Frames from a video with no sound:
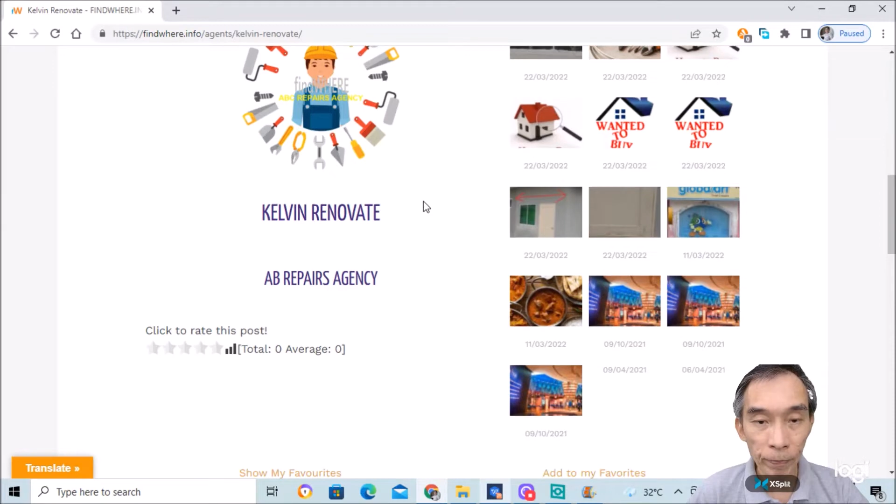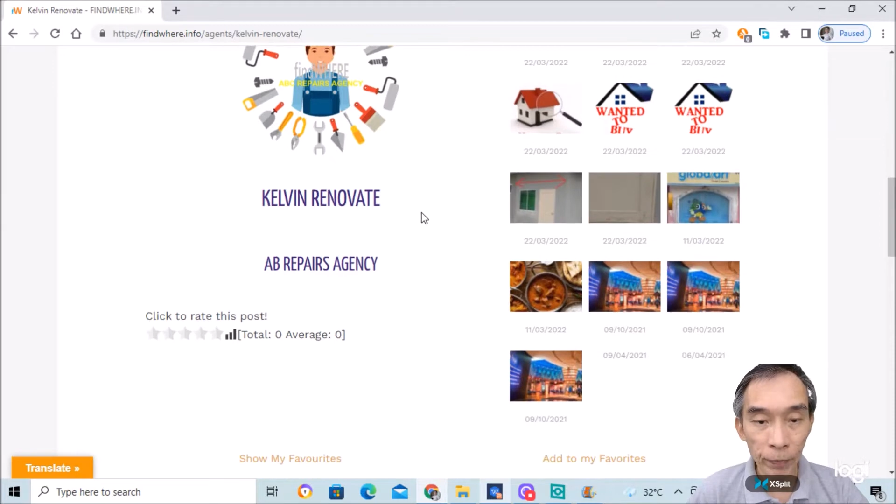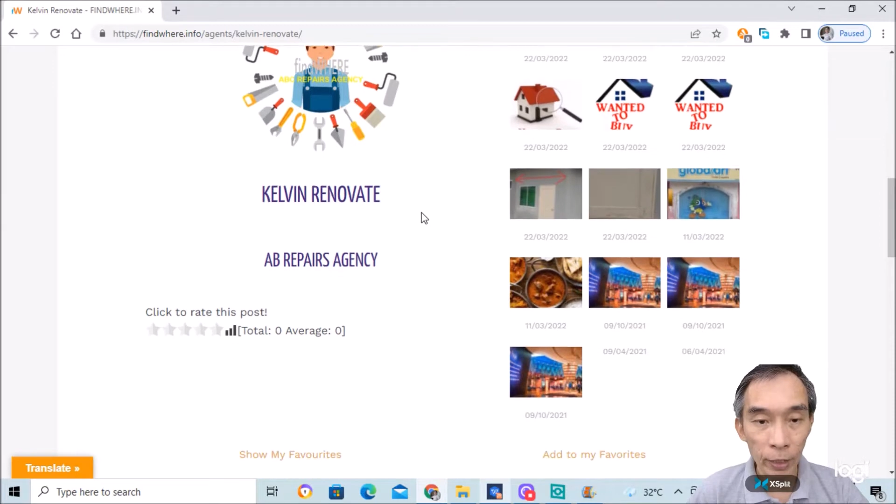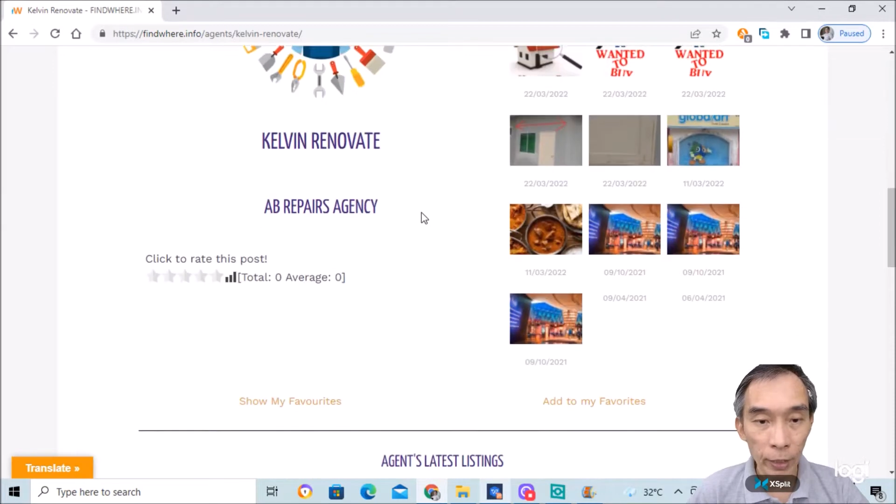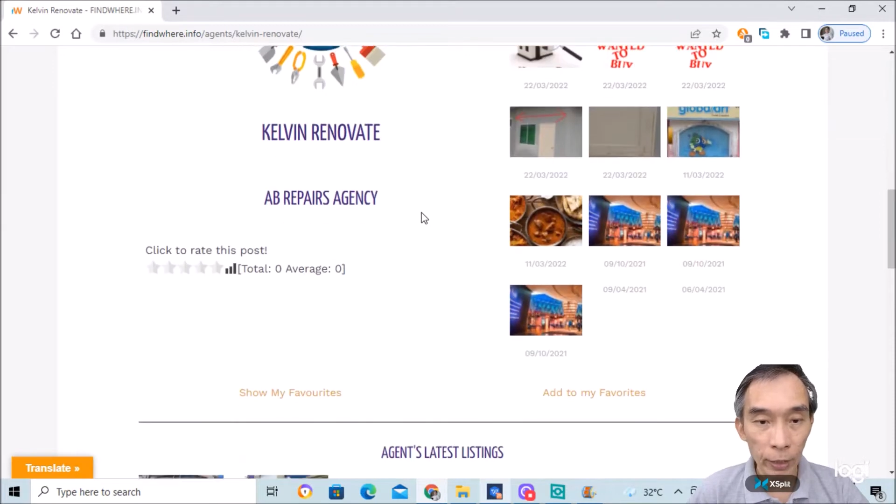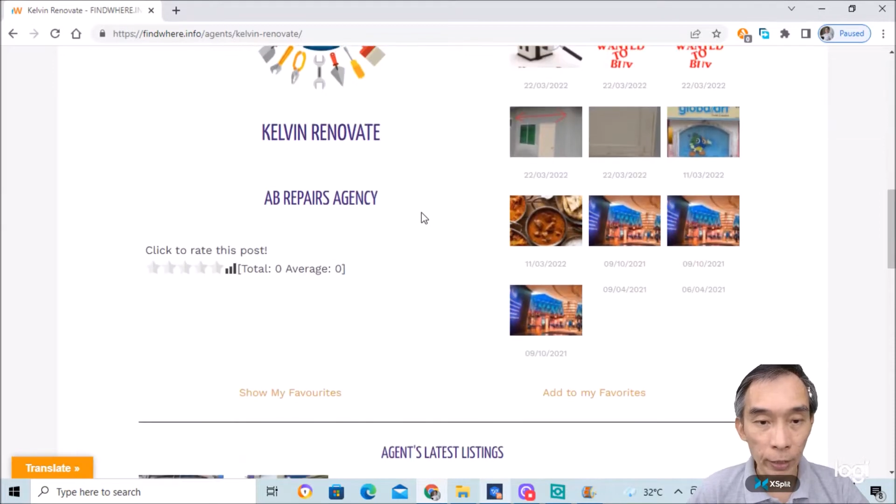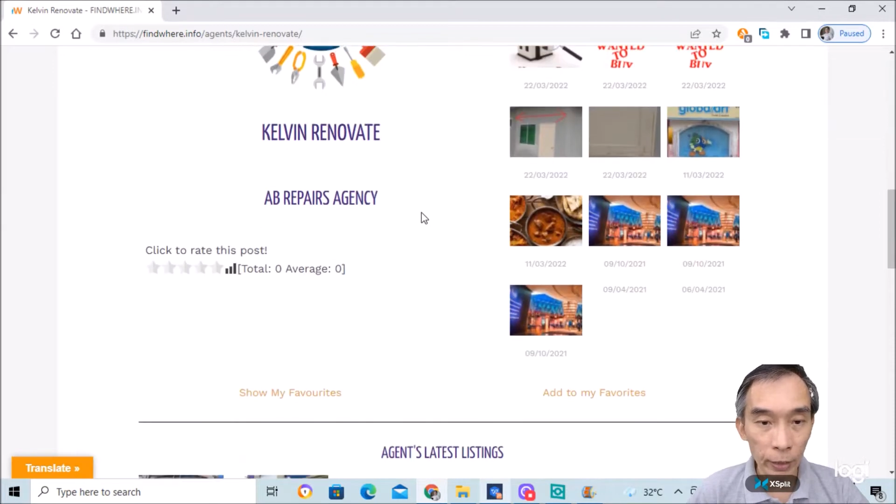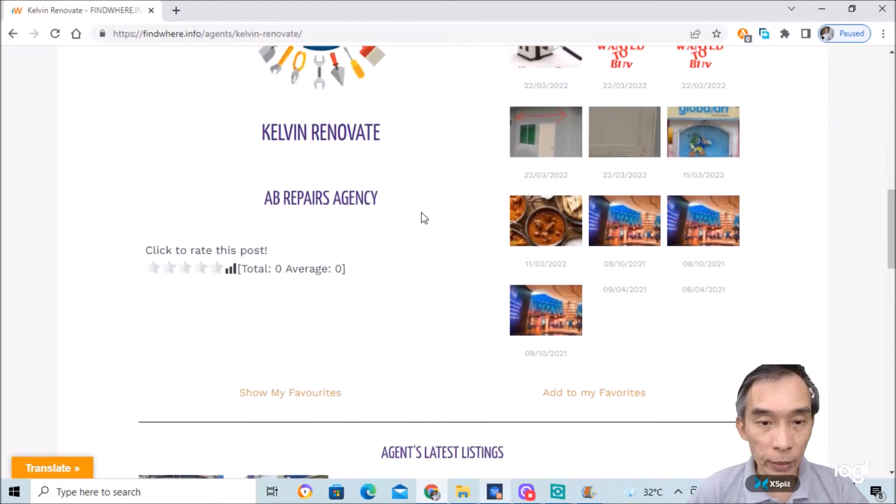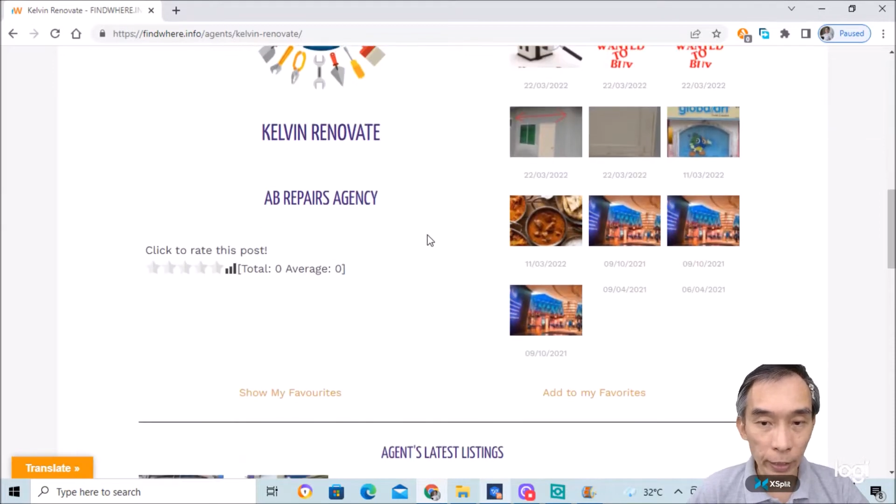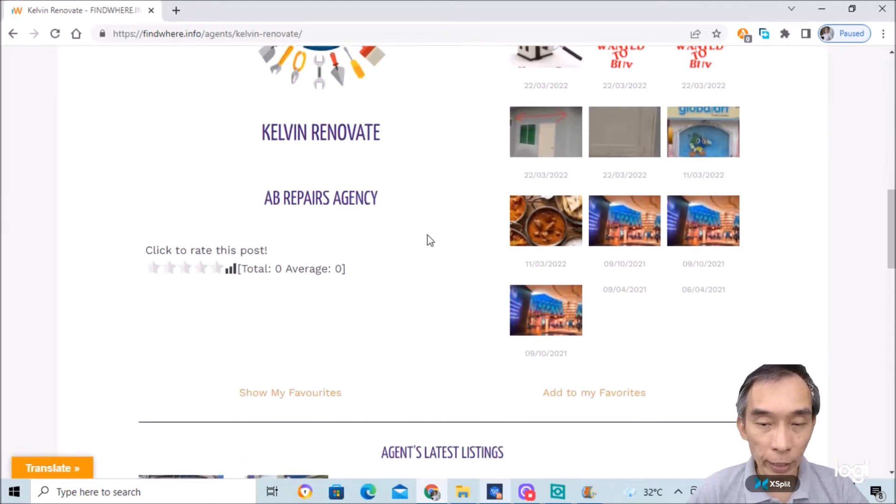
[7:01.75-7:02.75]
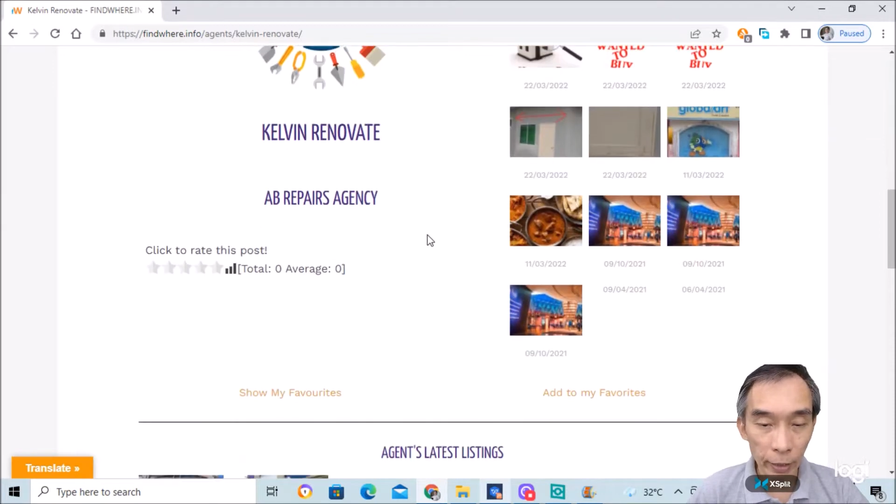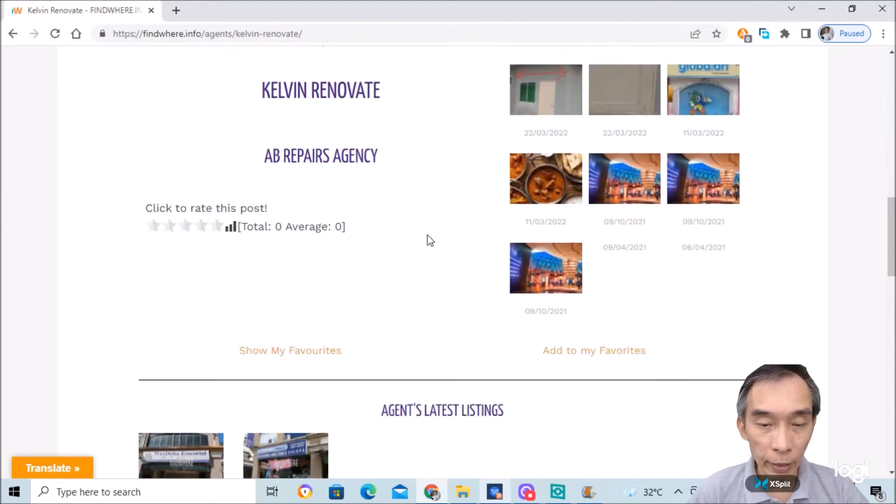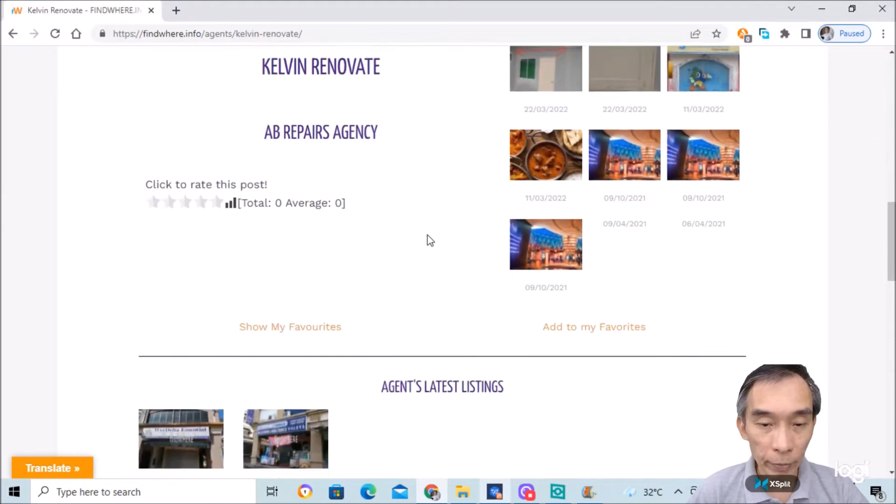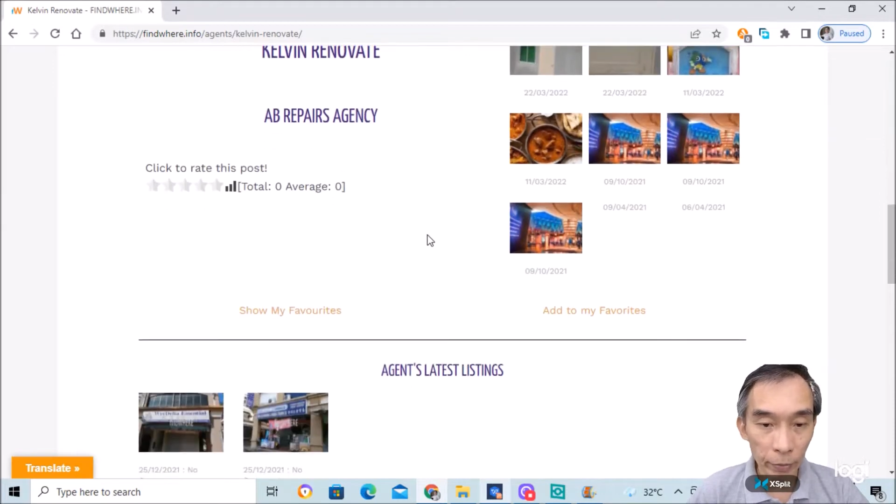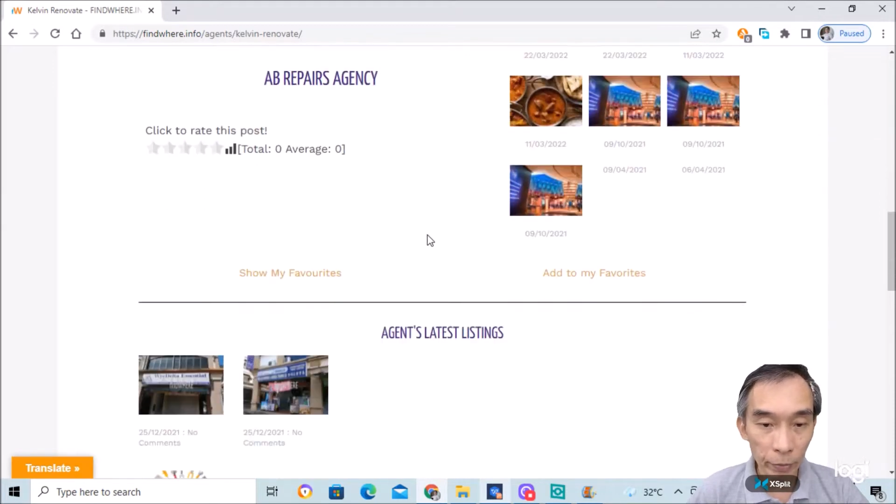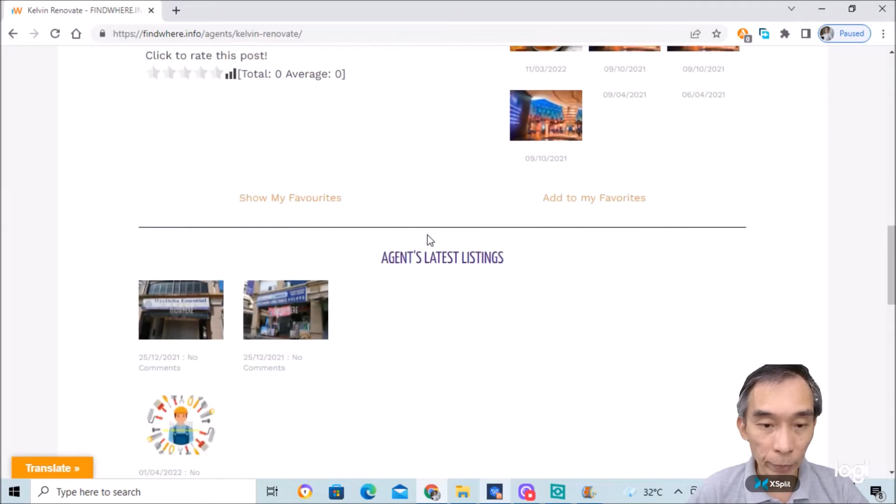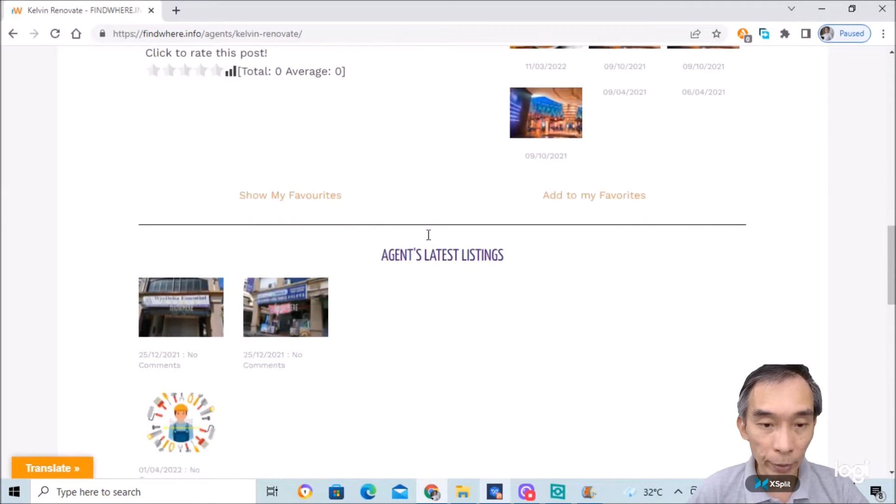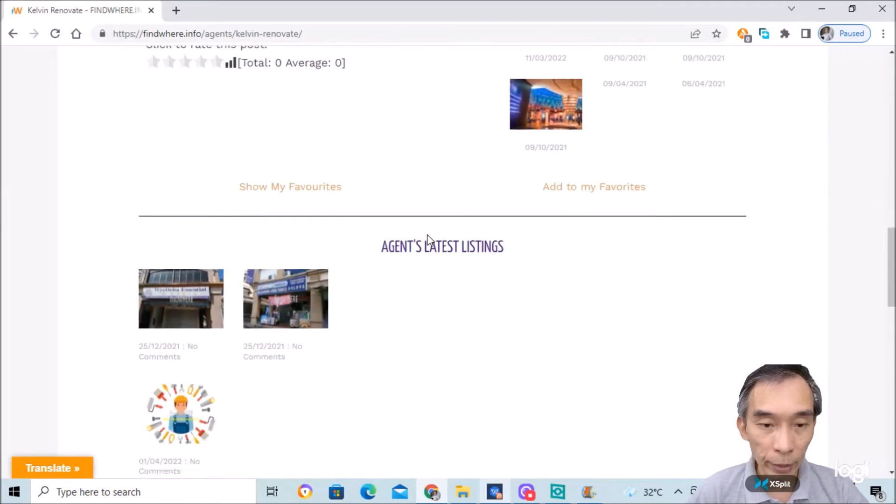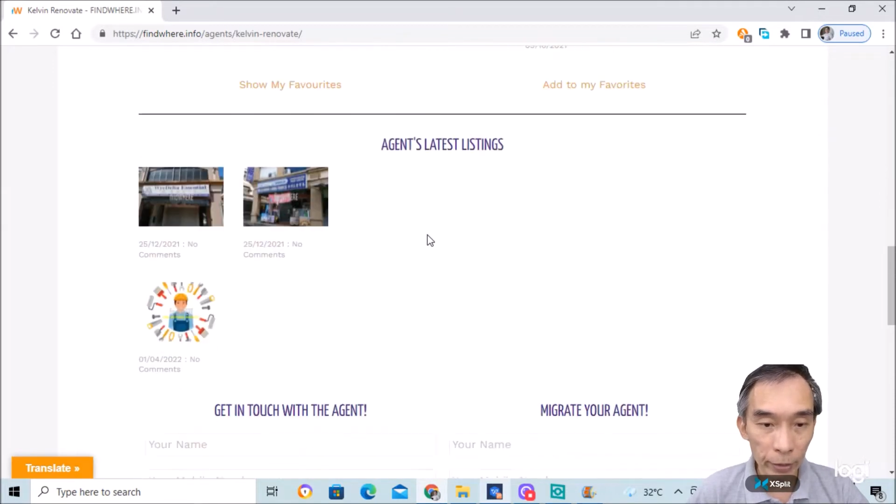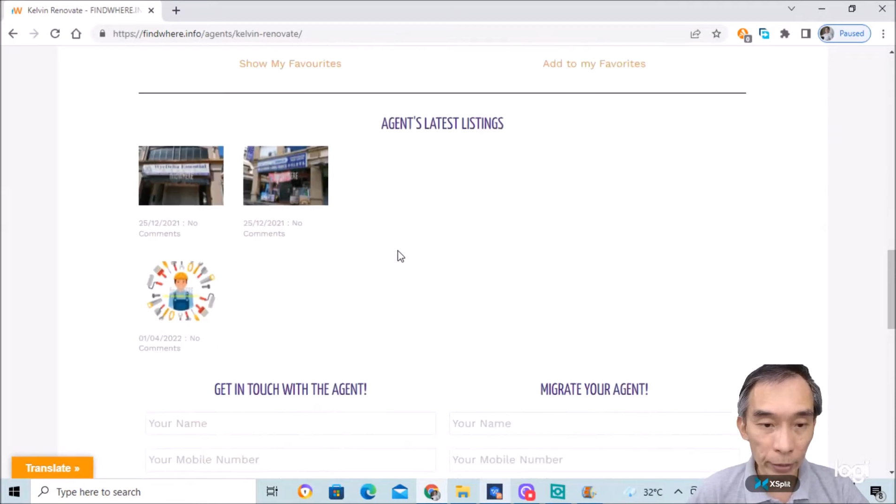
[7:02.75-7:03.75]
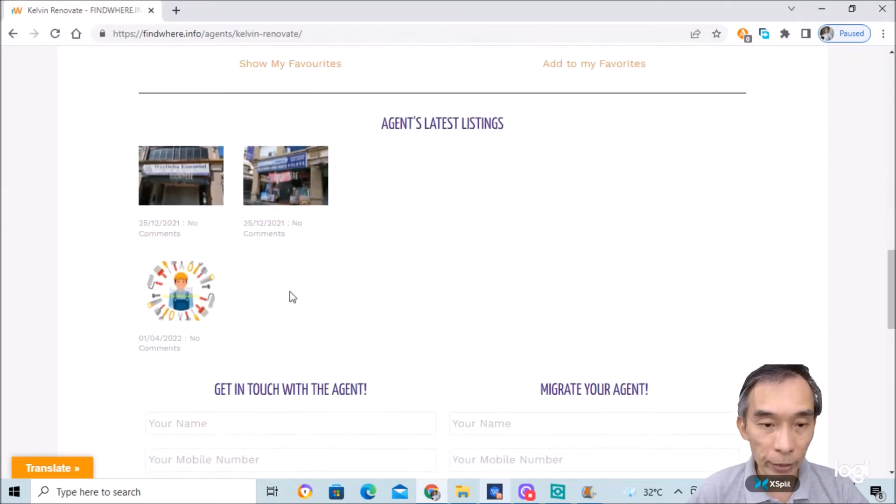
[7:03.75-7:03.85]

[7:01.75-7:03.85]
and this AB Repair Agency